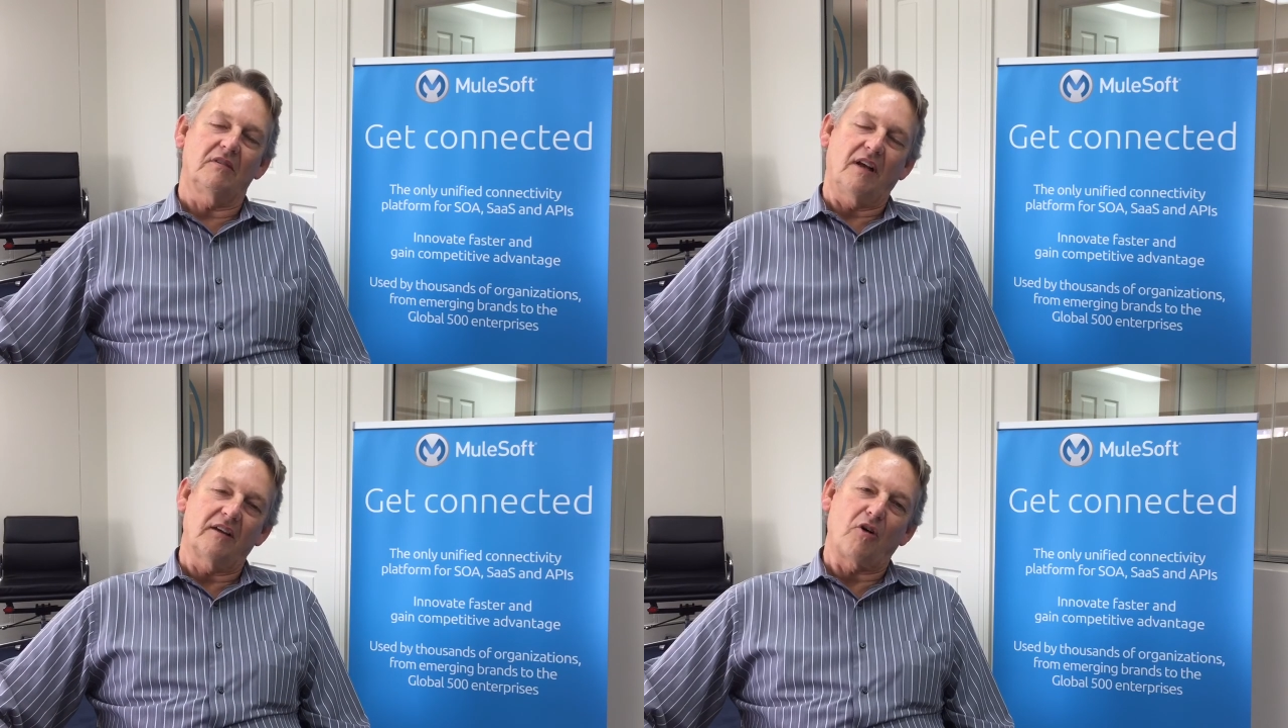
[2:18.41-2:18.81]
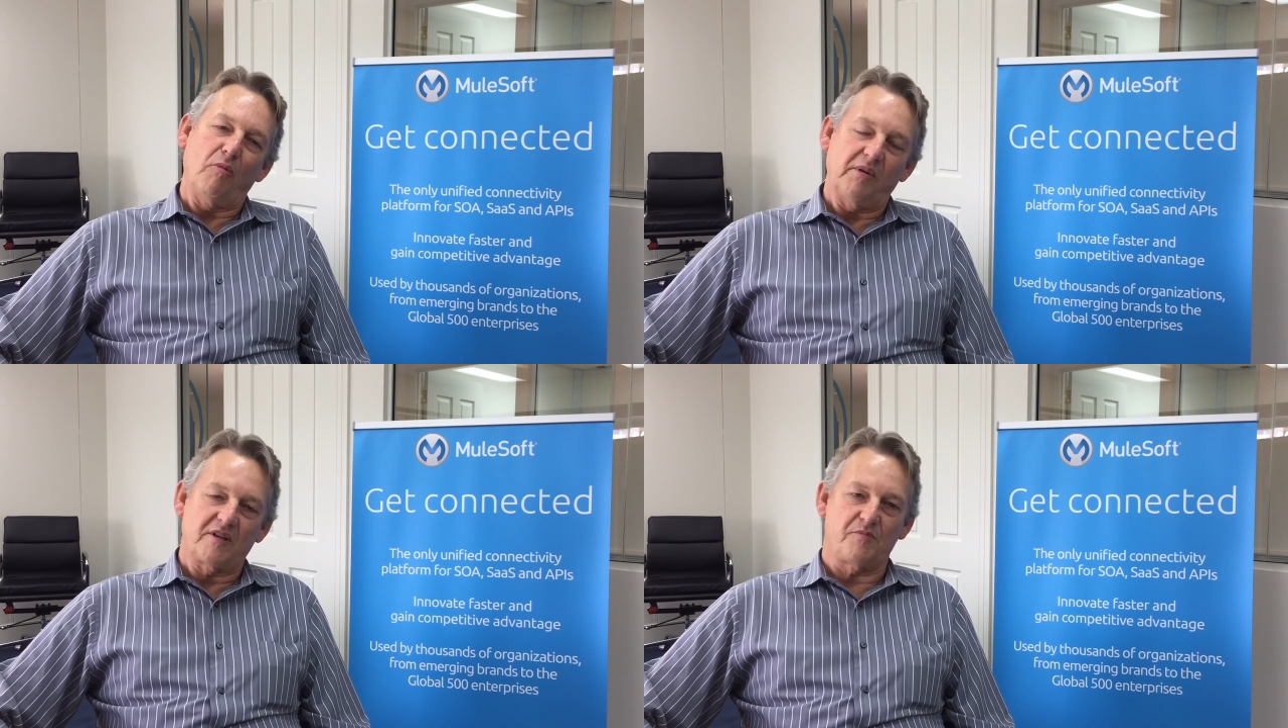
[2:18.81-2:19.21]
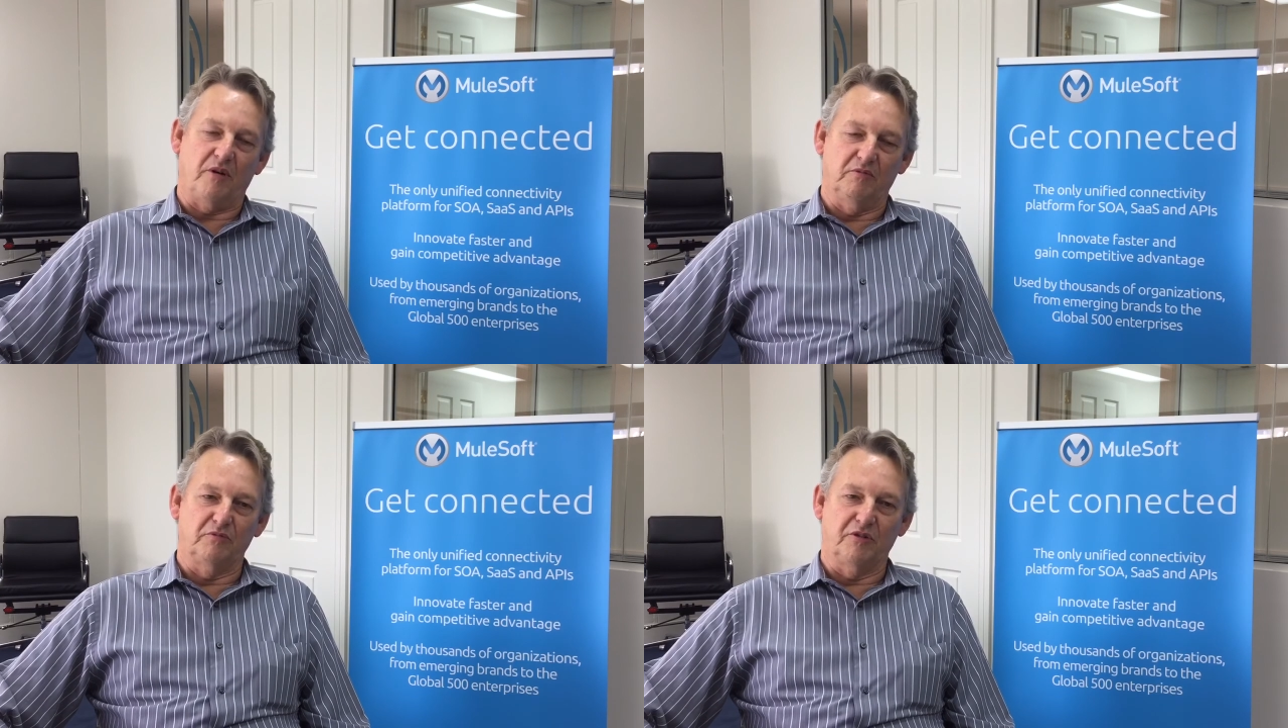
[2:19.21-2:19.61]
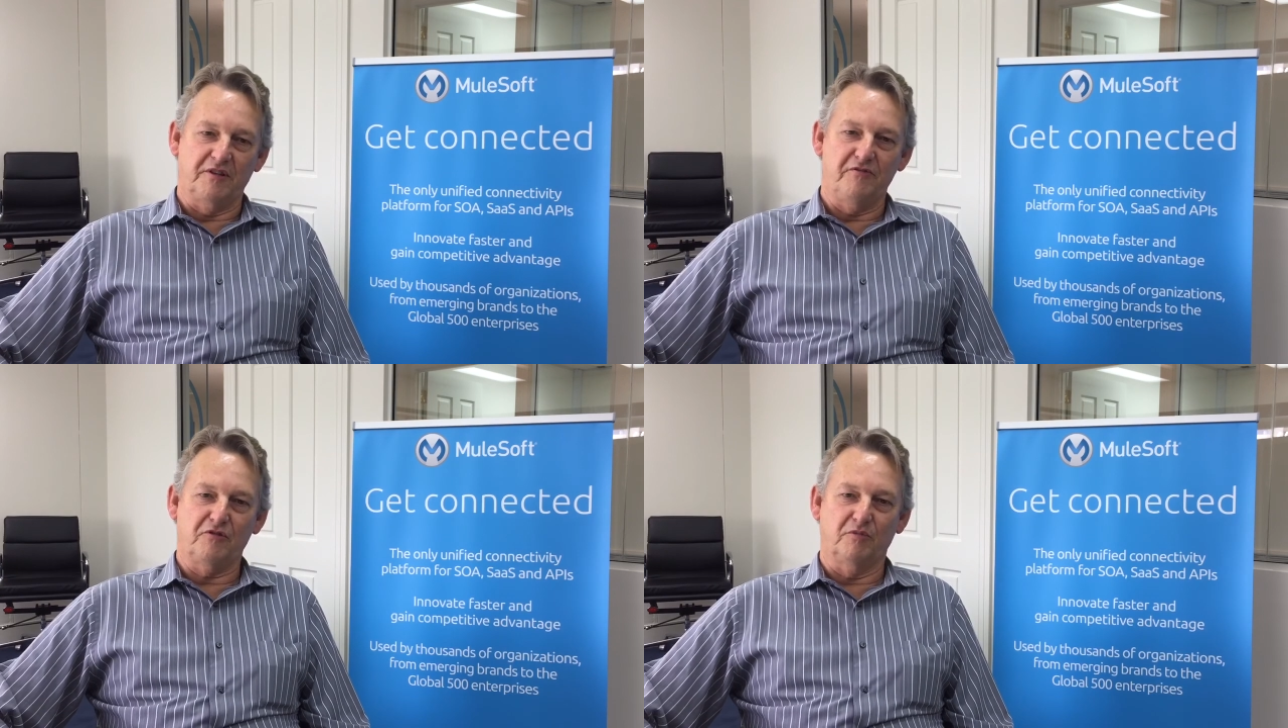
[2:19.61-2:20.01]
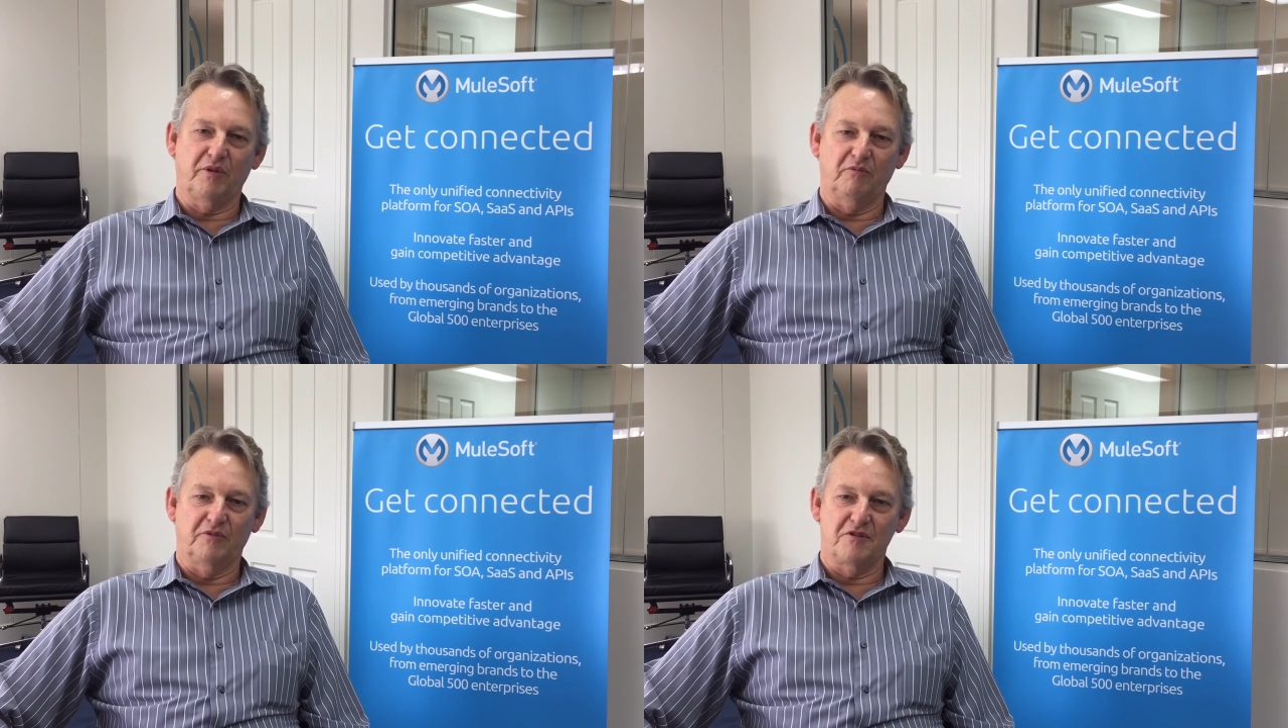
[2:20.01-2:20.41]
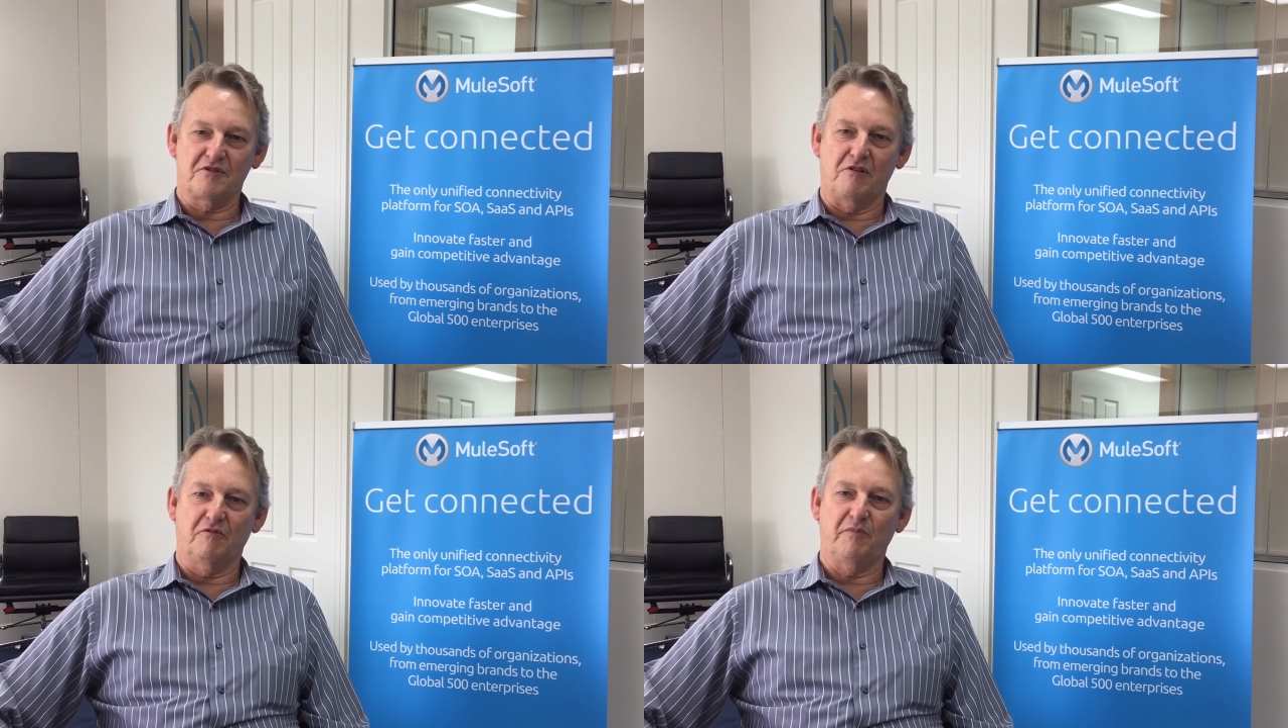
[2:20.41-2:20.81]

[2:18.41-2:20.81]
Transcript: a complex problem or a difficult problem to solve,